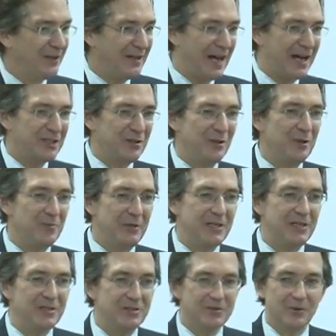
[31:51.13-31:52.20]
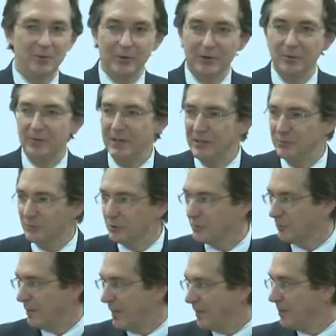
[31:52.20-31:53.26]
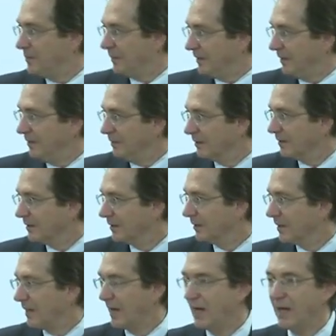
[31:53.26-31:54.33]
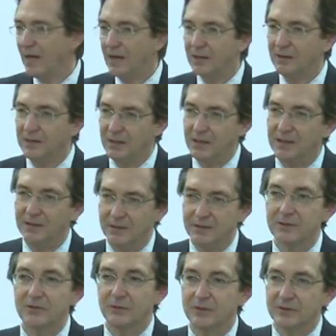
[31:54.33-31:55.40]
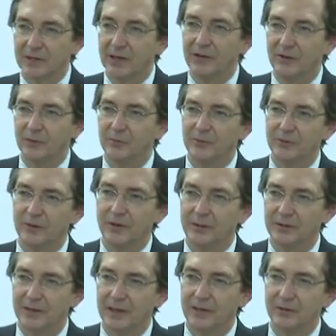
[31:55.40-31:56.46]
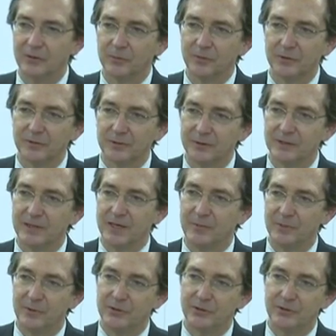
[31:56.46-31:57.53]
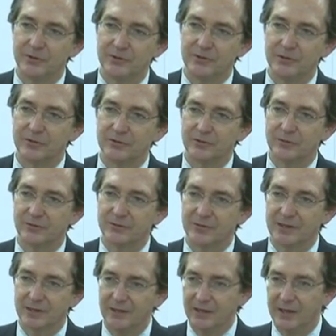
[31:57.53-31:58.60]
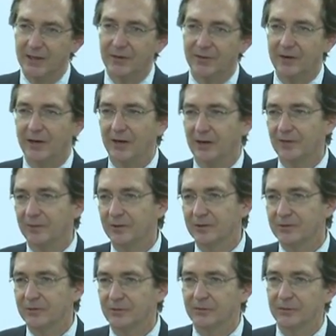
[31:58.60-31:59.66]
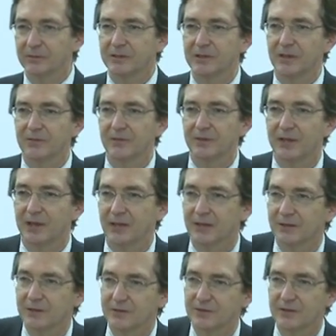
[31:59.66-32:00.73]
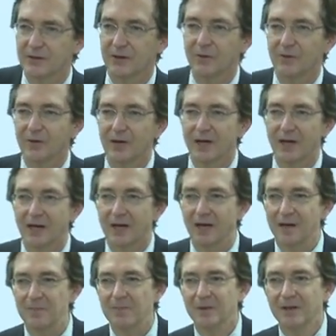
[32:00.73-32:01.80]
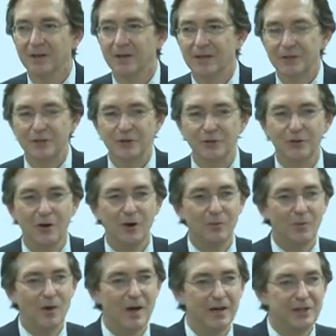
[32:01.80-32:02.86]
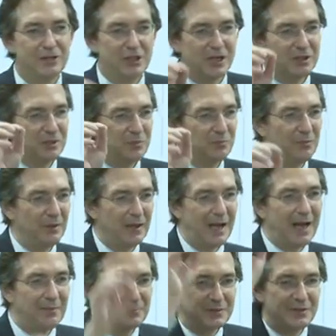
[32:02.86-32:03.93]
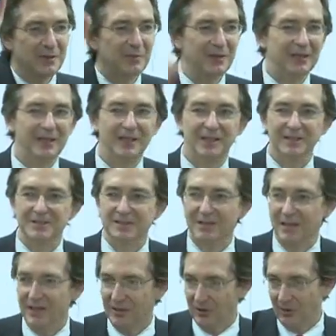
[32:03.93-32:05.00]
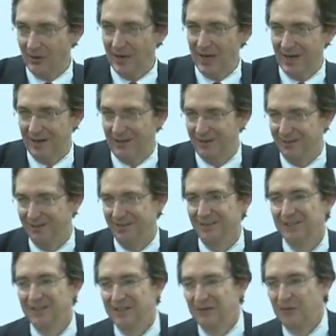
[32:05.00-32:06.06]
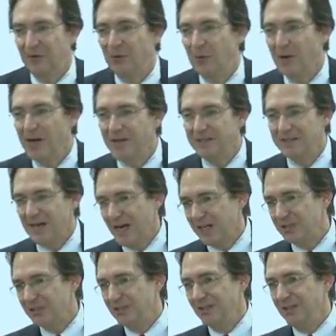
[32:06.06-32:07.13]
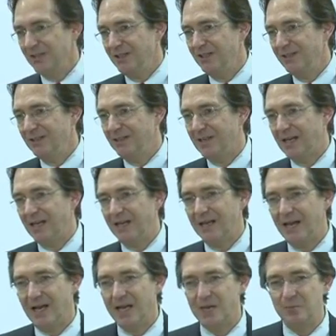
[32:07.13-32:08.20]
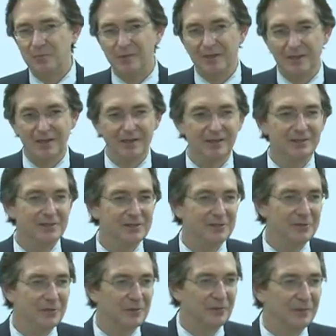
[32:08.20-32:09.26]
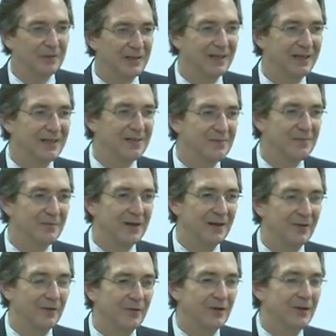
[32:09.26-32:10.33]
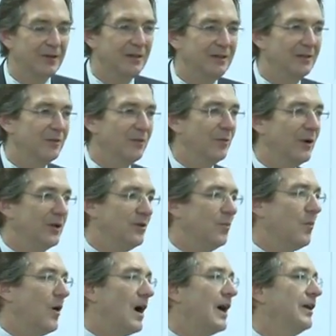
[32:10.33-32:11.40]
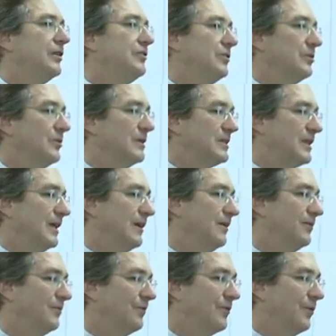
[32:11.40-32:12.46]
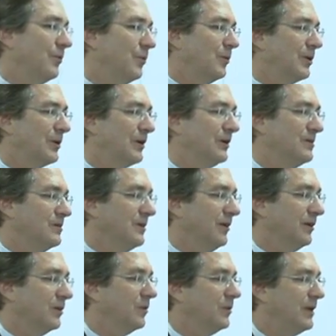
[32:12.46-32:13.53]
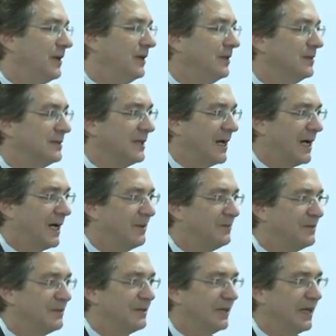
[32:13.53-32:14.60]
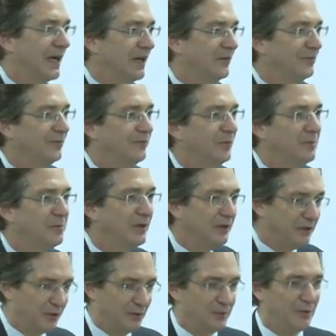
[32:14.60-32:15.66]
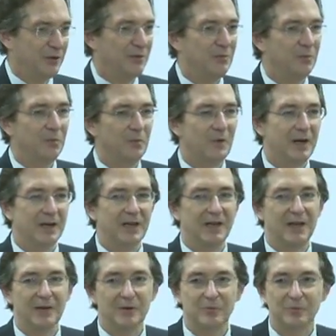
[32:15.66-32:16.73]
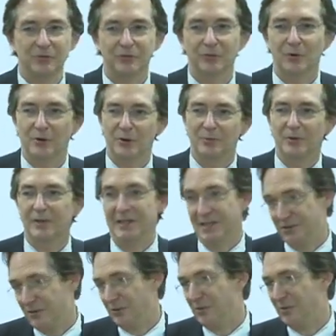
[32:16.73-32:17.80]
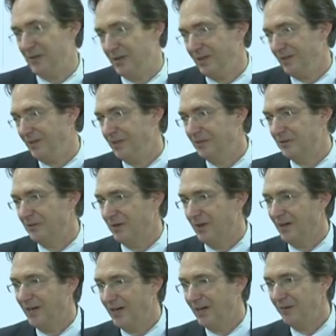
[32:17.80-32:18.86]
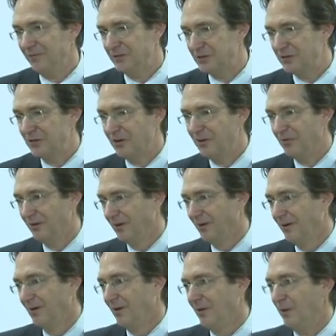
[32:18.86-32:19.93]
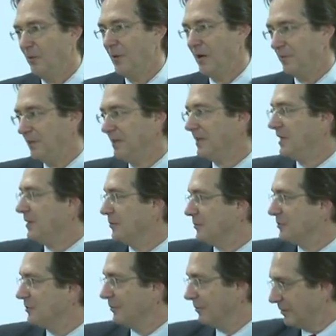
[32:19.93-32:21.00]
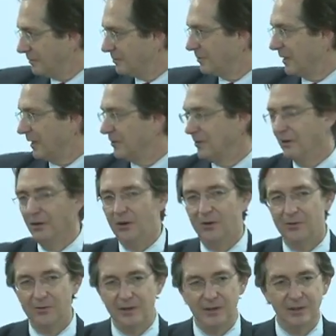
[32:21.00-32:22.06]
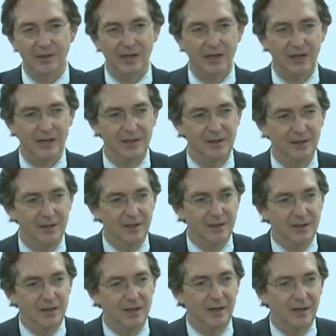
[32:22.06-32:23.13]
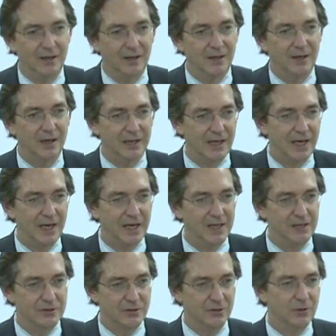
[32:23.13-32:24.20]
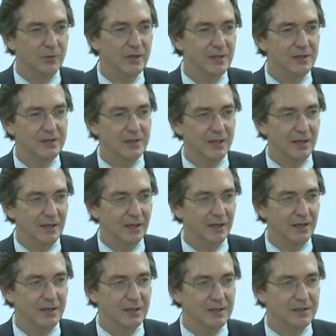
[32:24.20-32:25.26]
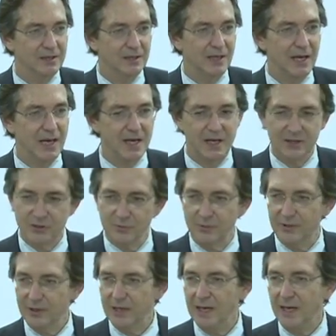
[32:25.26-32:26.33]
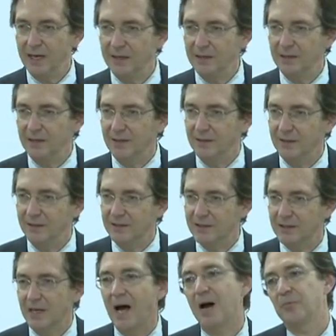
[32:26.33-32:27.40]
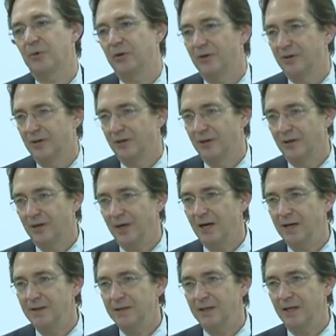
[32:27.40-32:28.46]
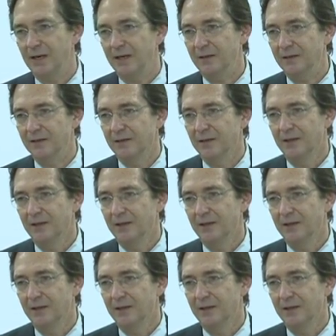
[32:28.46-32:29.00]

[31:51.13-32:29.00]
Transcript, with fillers: The, actually, the bees, the worker bees will surround the bee and heat it to intolerable, temperatures and sort of suck the air out of it so it will suffocate. So, um, so you don't want to just plop somebody in and say, go at it. The way to actually get a bee to um, what you want to do is give the workers and the queen time to get familiar with one another before you release the queen into the hive. And so the way beekeepers do it is by lowering a, uh, a cage. The queen is, in a, is encaged with a candy stopper on the end.